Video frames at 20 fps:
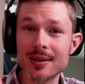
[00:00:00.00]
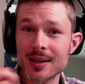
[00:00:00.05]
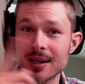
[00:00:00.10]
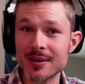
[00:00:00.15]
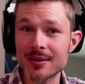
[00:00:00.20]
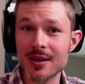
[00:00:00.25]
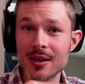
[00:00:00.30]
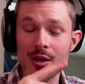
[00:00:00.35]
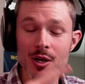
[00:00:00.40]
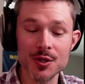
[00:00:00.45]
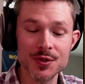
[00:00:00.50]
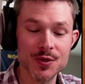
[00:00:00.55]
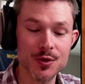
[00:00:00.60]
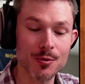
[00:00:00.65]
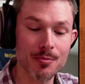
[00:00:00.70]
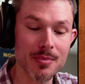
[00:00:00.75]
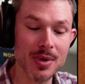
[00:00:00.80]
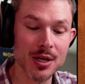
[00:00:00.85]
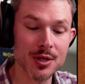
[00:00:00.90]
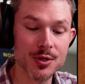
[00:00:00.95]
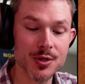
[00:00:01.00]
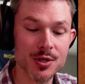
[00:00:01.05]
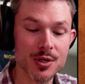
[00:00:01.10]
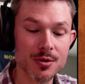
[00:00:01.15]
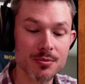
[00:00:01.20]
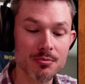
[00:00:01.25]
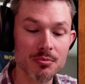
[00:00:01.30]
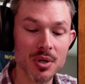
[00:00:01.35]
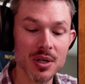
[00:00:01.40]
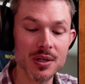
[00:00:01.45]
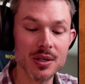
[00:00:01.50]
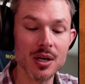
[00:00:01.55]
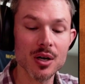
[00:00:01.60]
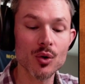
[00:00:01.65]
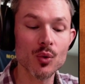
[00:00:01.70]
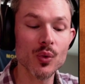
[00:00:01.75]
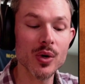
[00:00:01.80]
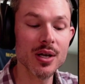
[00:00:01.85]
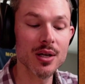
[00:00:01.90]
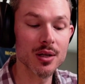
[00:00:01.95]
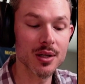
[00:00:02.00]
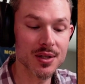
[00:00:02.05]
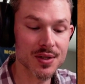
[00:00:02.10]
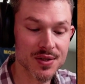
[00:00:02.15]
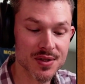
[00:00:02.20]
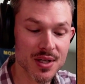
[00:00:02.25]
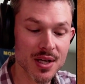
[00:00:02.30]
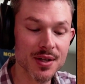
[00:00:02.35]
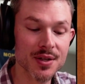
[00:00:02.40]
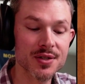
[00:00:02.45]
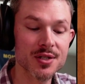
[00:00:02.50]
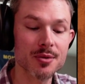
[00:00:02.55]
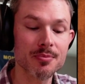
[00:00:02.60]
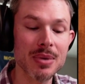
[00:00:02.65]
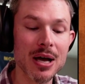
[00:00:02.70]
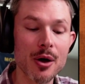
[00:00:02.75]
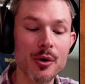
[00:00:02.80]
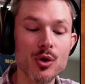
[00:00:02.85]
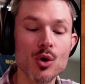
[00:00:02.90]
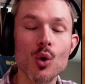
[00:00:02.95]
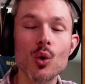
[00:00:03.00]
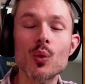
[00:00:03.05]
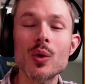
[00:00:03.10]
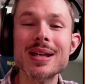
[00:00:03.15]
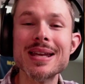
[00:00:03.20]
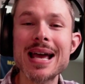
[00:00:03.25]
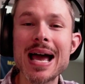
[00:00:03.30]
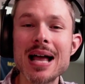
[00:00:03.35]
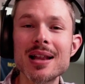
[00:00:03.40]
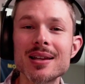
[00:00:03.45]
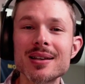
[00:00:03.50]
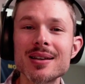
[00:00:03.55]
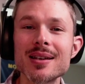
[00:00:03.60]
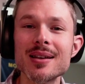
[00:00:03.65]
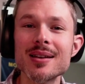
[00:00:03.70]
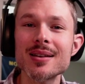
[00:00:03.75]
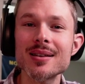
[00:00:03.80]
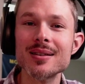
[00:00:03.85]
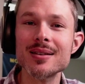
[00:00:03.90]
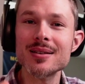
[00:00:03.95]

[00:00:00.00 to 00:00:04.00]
like they also mention, but a realist sense about your reality